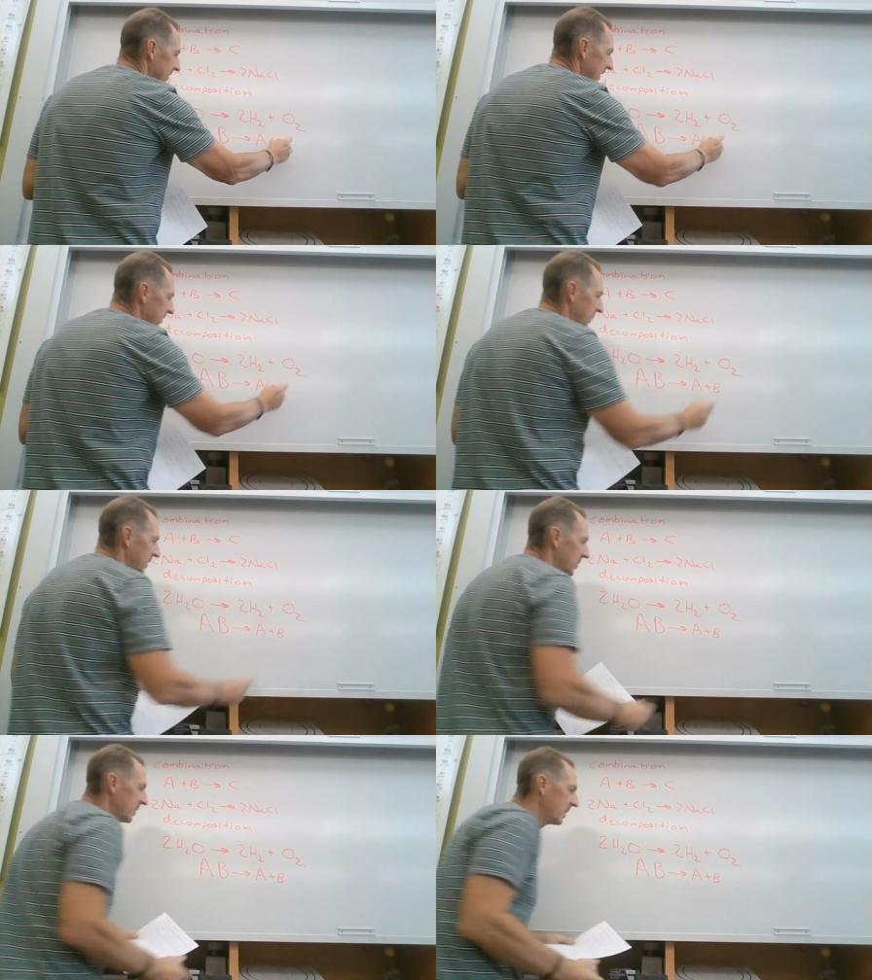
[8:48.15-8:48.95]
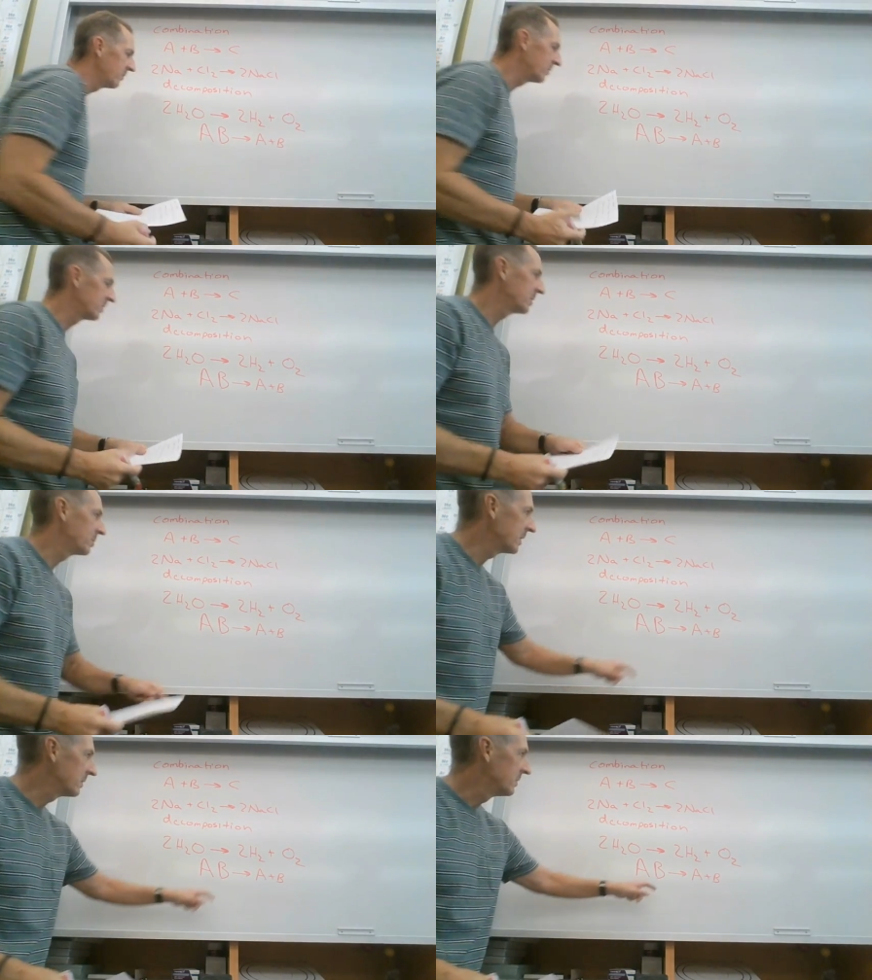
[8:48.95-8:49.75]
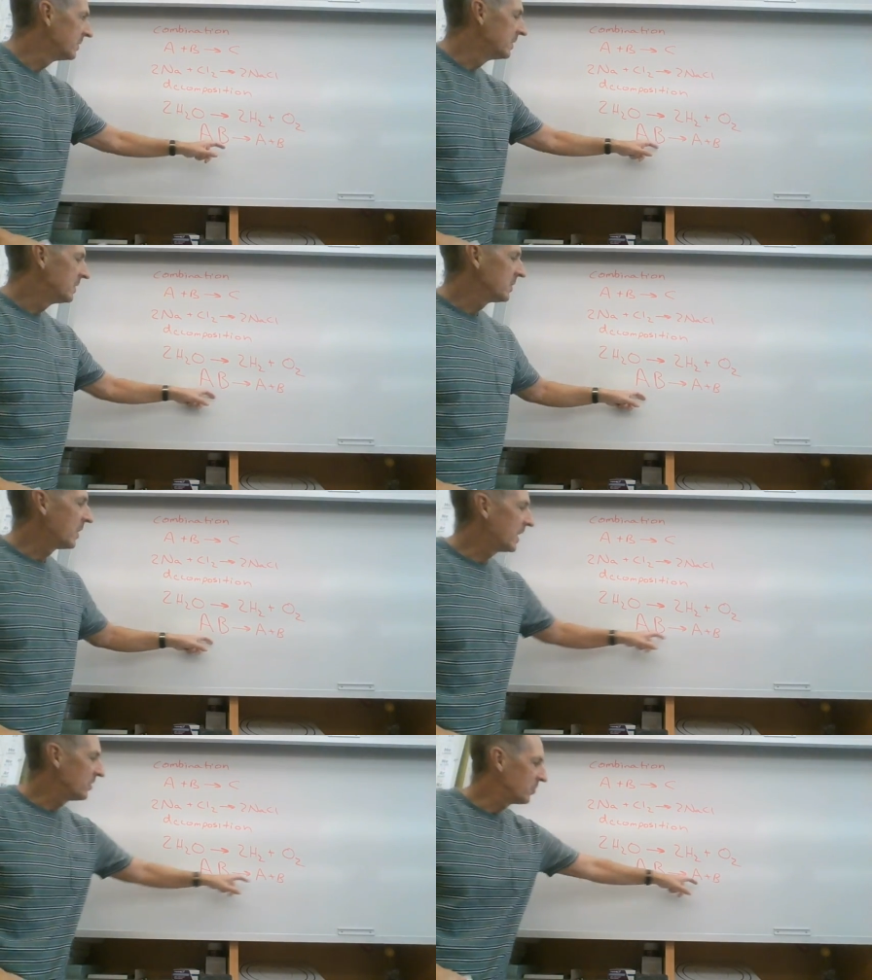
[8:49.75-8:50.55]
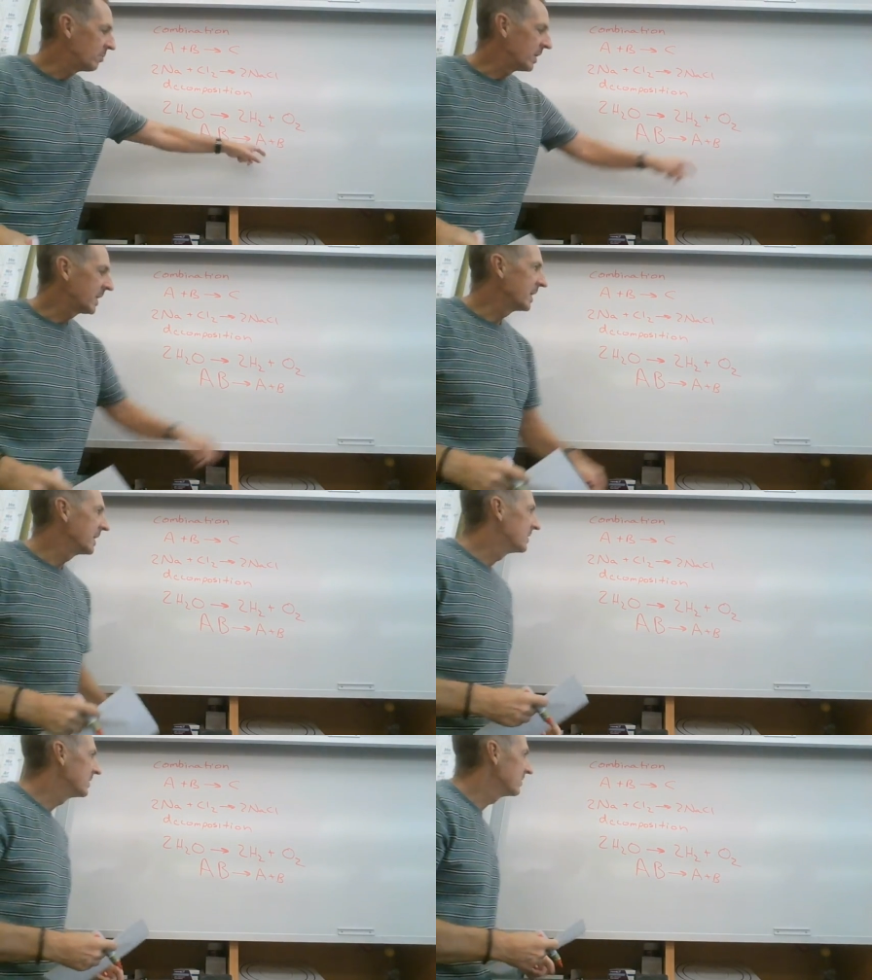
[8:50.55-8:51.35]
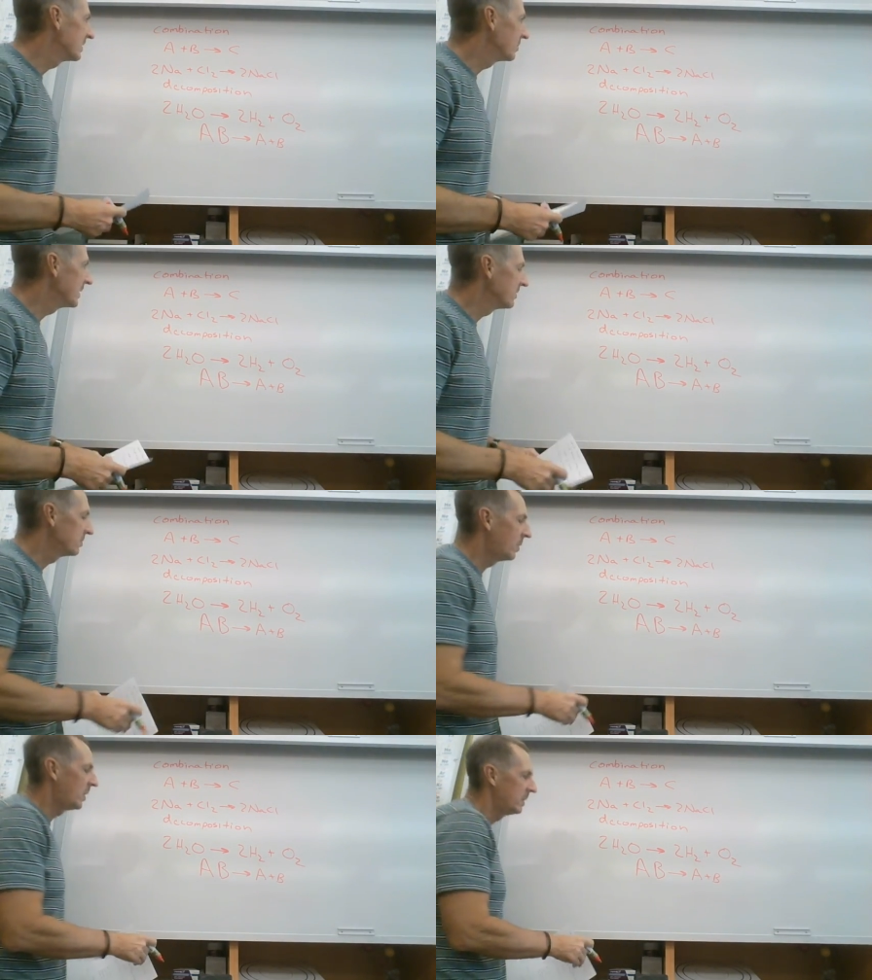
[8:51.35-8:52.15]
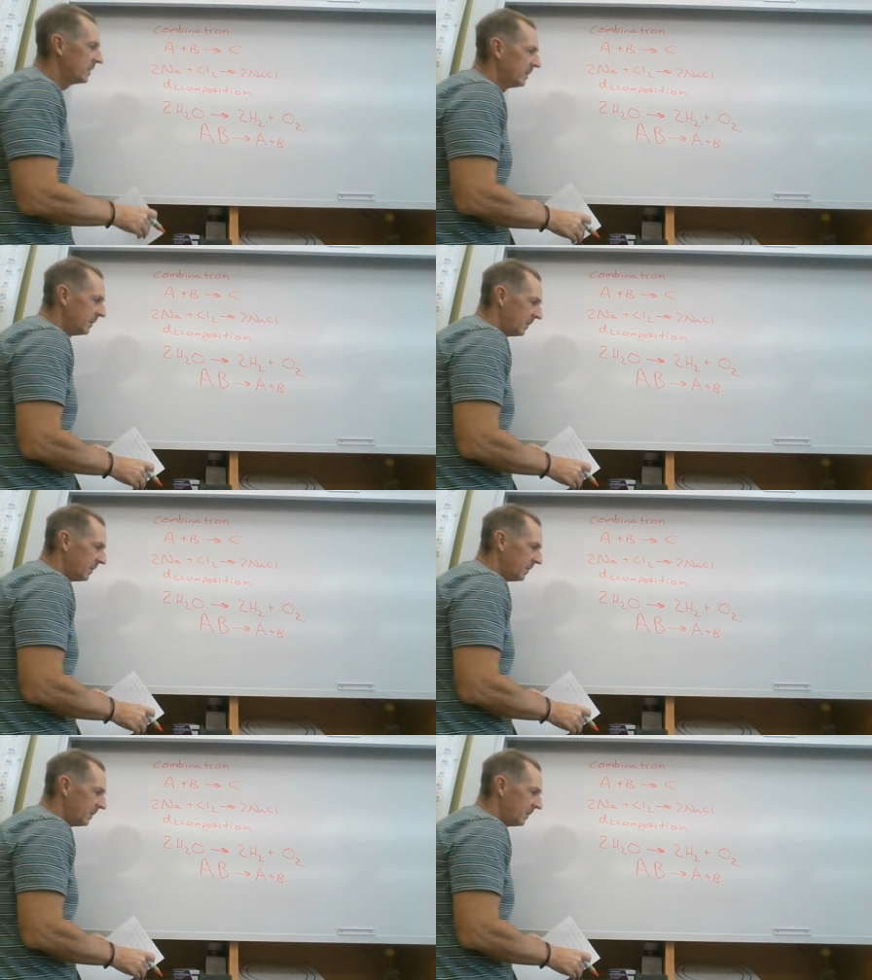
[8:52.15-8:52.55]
So that's what you're looking for, something larger breaking into something smaller.